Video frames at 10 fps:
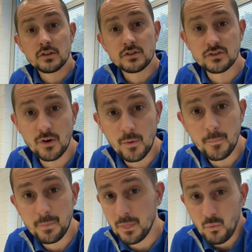
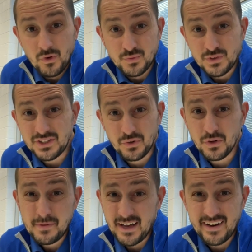So what's really
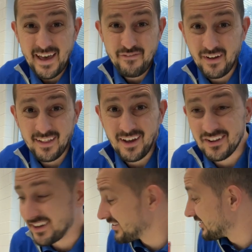cool about
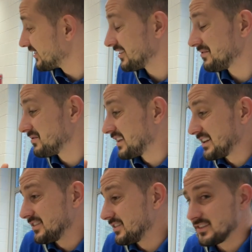FLL is
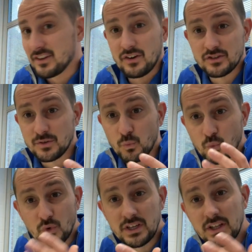that there are
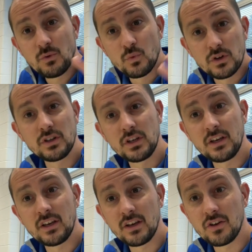some really,
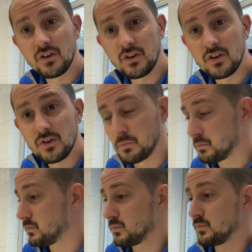really
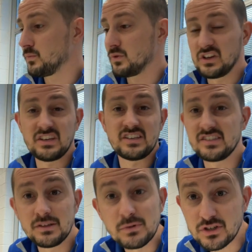
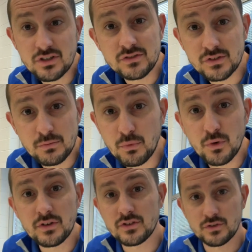easy missions on the
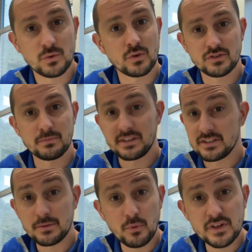board to score some
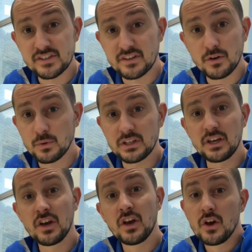easy points, and there are
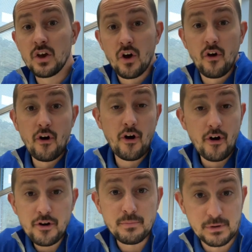really
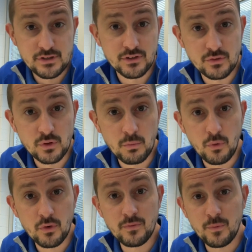hard missions on the
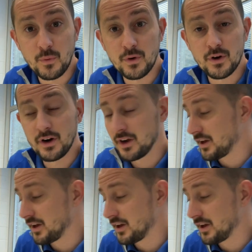board for